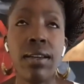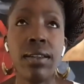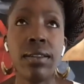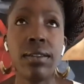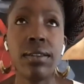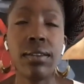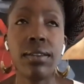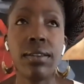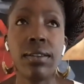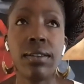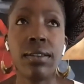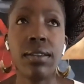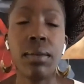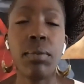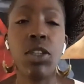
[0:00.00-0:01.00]
going
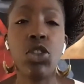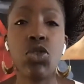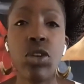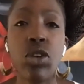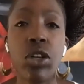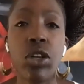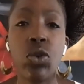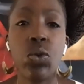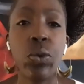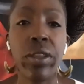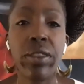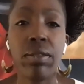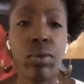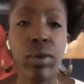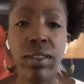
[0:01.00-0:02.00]
to
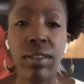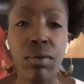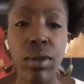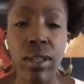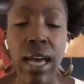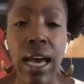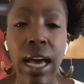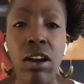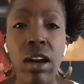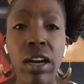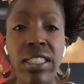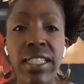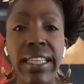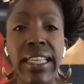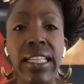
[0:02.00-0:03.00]
struggle
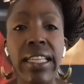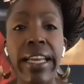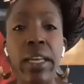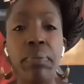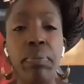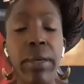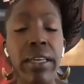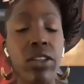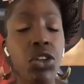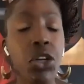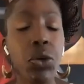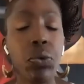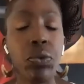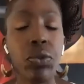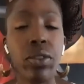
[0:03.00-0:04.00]
with how to articulate
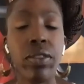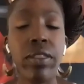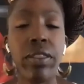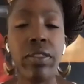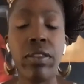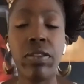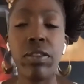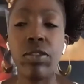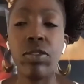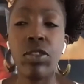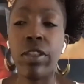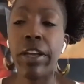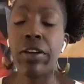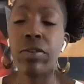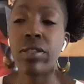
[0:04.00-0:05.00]
it, but
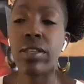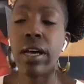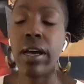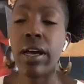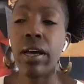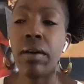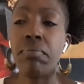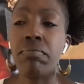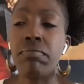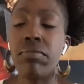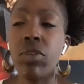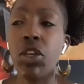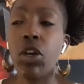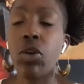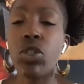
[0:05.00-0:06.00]
there's
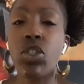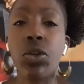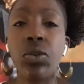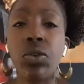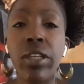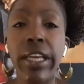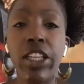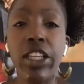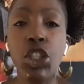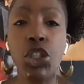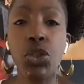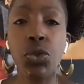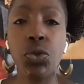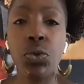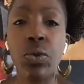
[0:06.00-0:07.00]

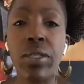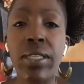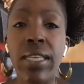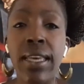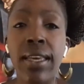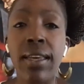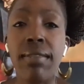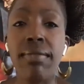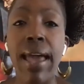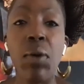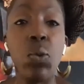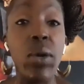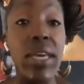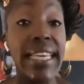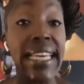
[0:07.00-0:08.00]
certain issues
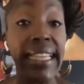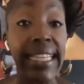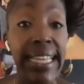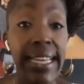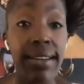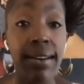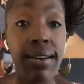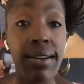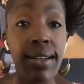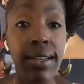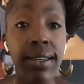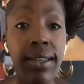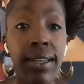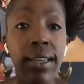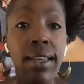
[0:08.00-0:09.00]
that we can
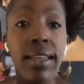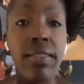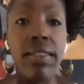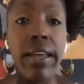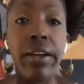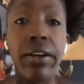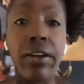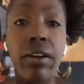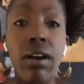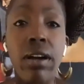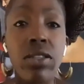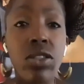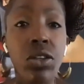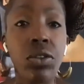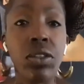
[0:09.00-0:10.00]
lead on.
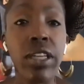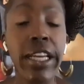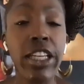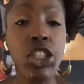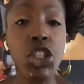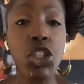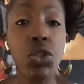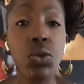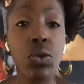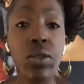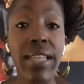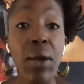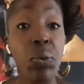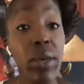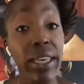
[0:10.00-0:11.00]
There are certain
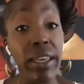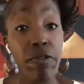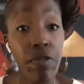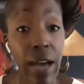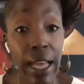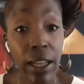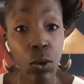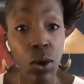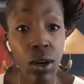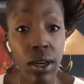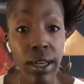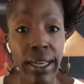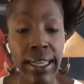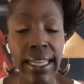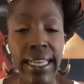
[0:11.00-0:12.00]
issues that we can
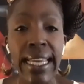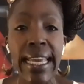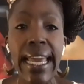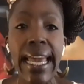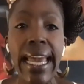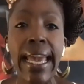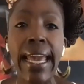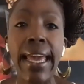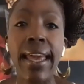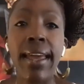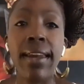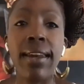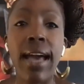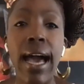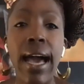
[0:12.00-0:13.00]
follow on,
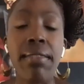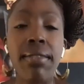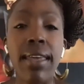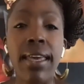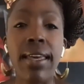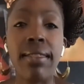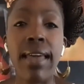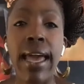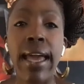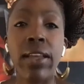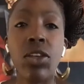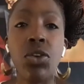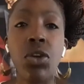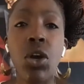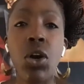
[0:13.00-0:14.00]
and I
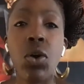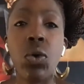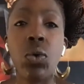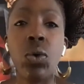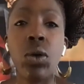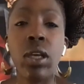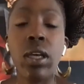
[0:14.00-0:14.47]
think that